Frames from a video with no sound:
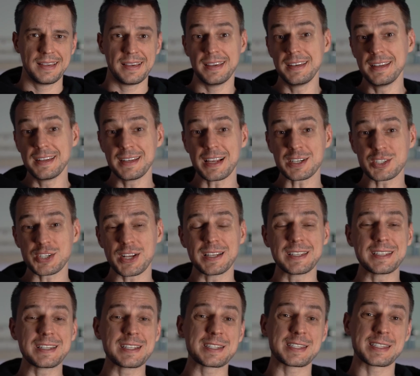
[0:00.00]
In a nutshell,
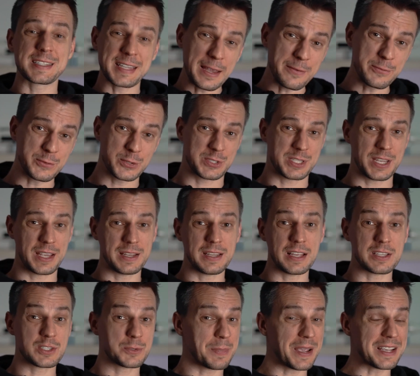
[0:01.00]
it is safe to say
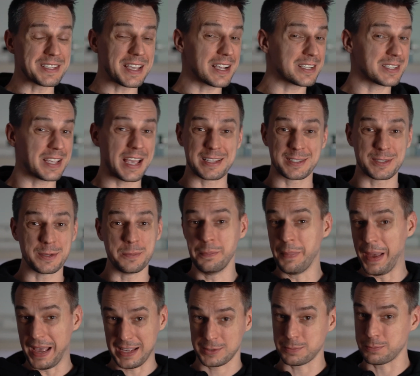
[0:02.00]
that SpaceX has the
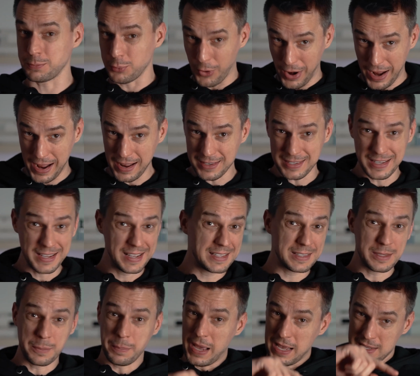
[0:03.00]
best brand,
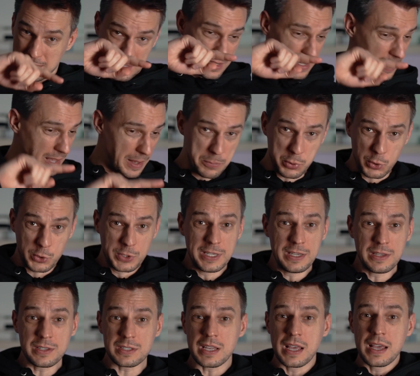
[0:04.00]
the best
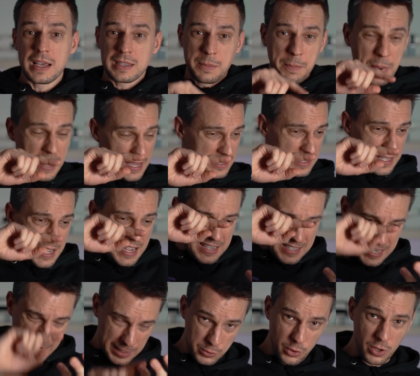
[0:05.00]
employees, the best
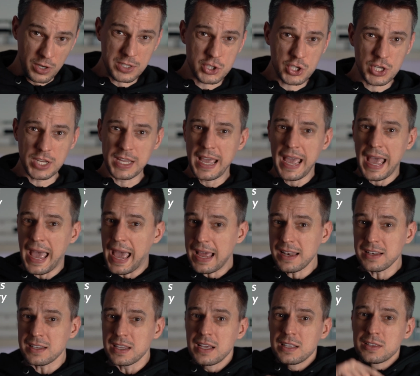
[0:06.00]
technology
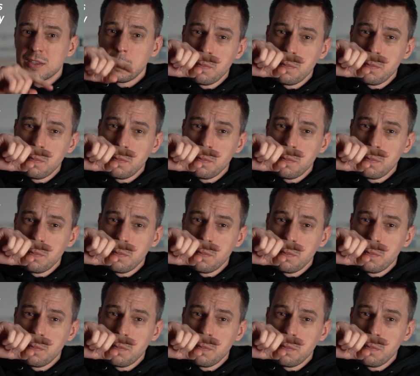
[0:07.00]
and the